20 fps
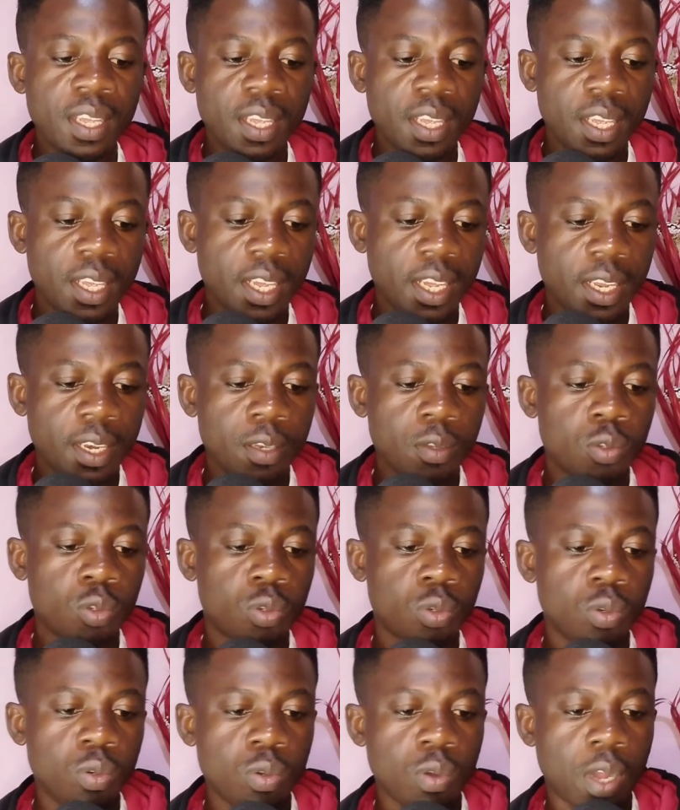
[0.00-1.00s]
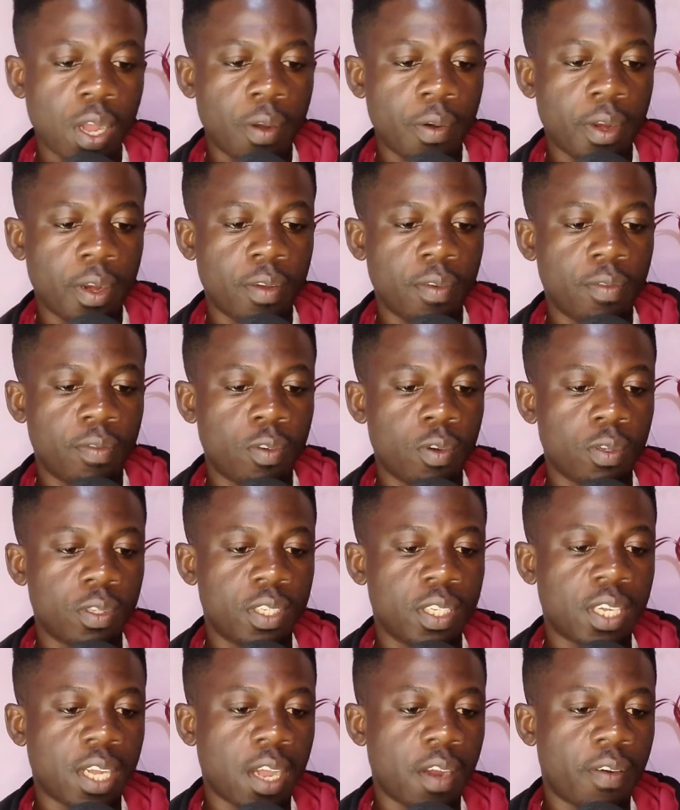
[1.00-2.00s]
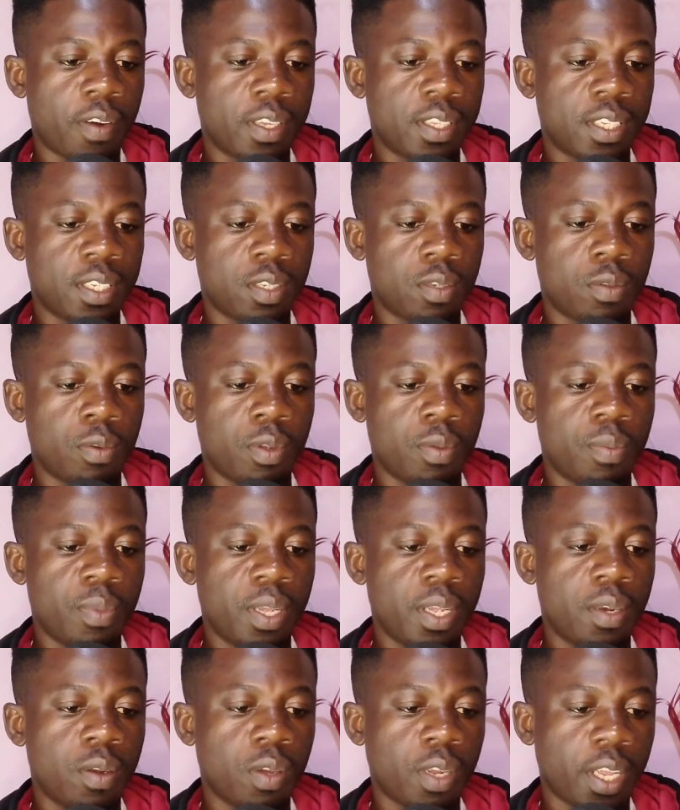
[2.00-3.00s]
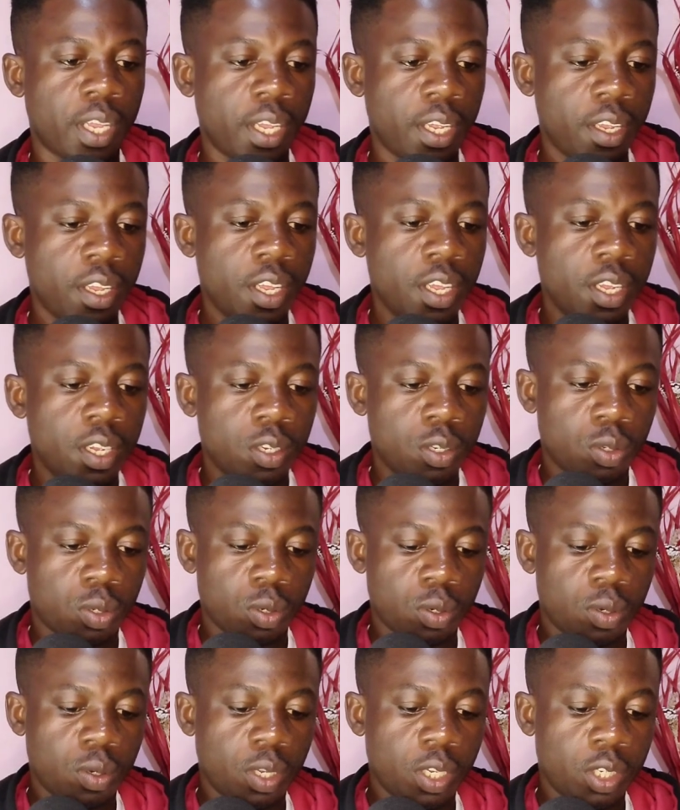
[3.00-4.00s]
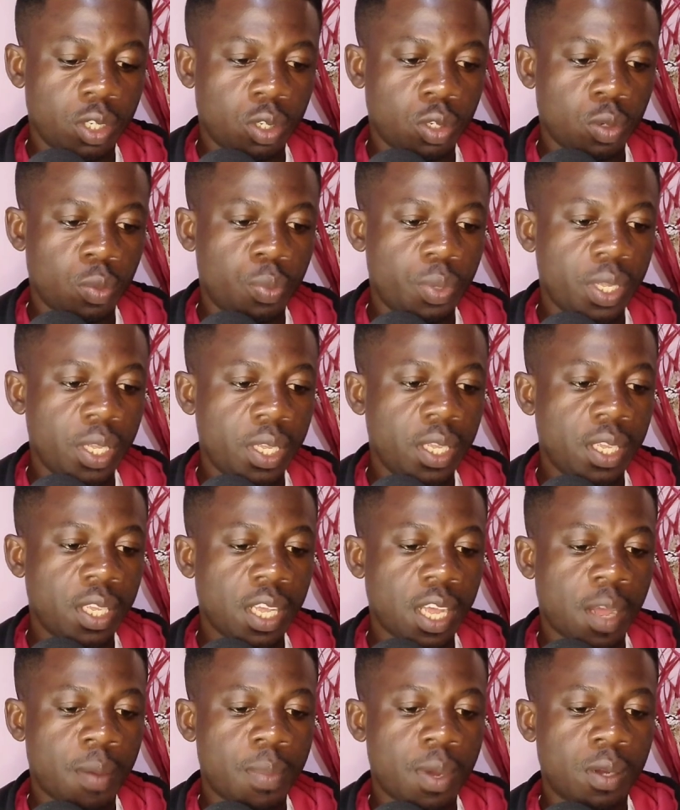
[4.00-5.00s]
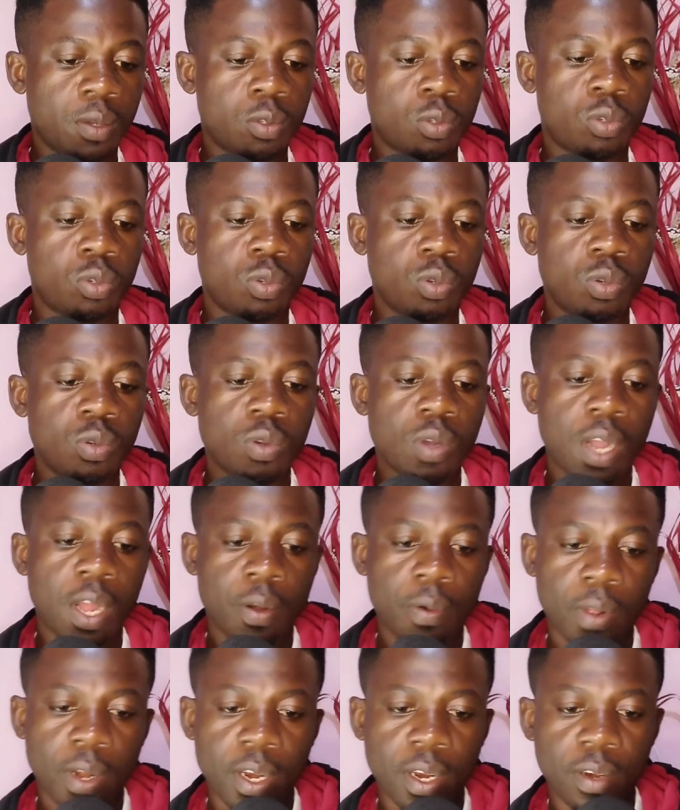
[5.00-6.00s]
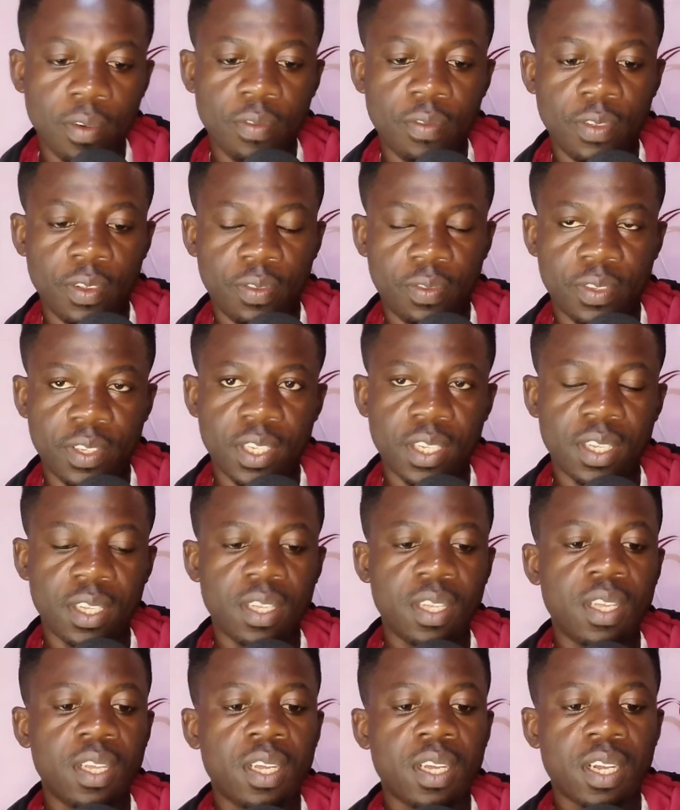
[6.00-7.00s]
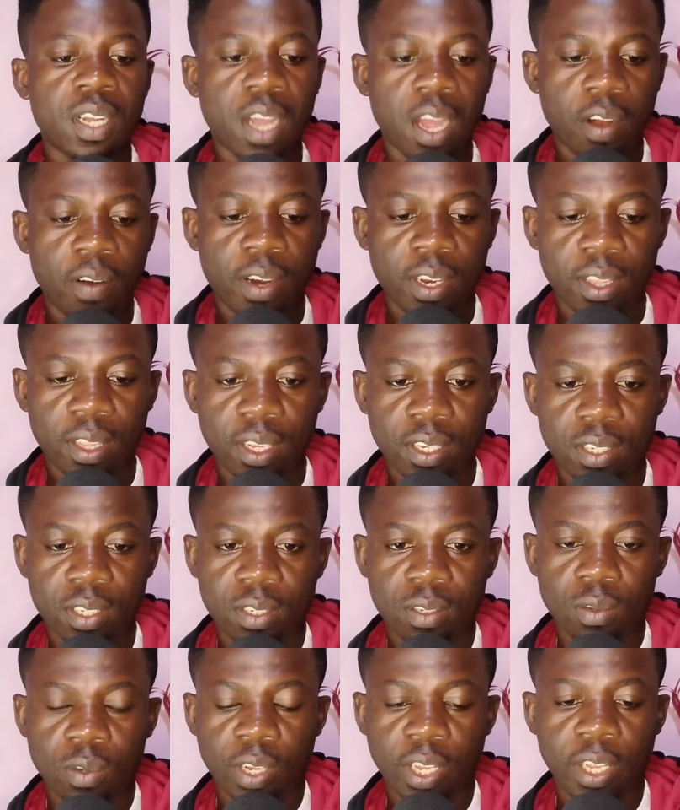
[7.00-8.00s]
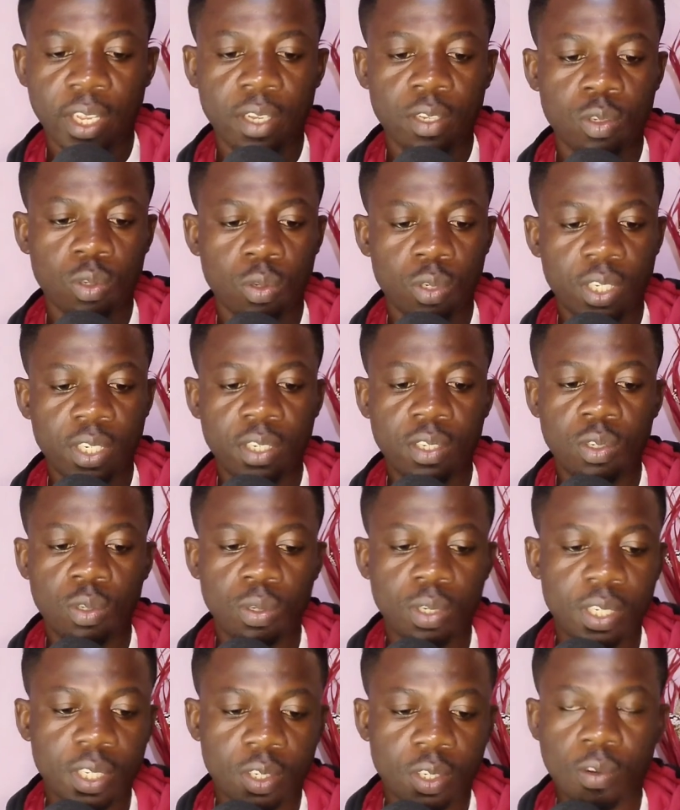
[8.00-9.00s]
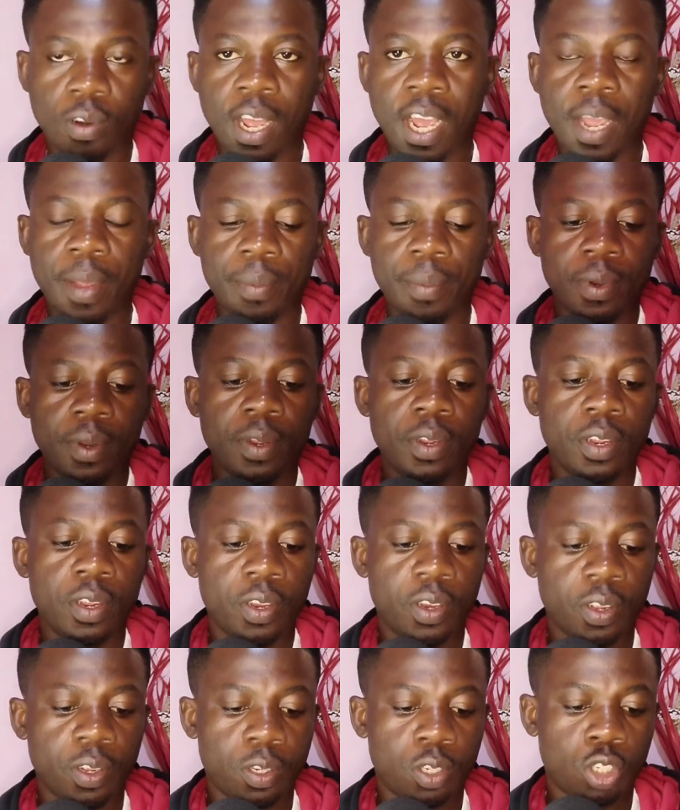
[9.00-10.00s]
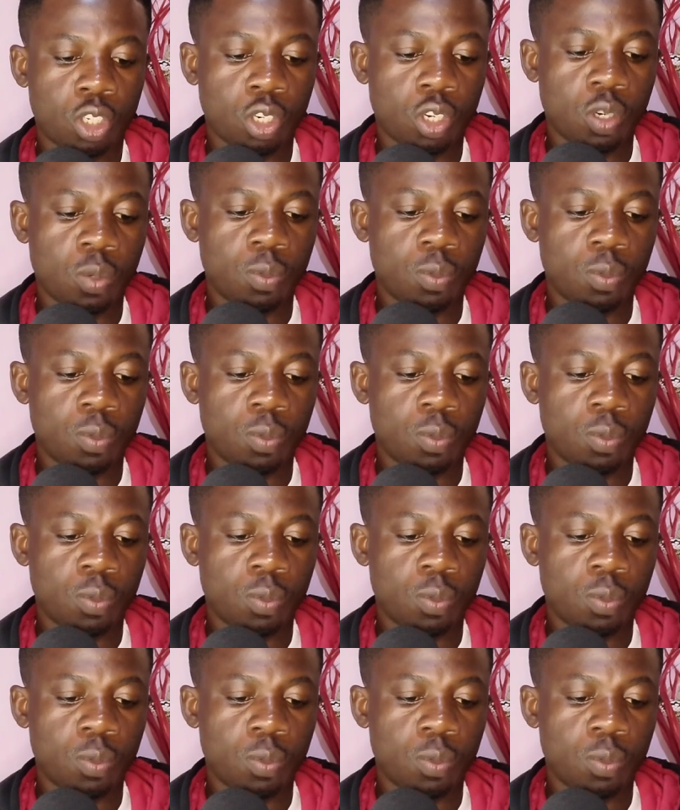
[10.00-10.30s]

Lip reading: in 240 characters we made. Okay, so it should be about 250 characters. Okay, so just to describe your job.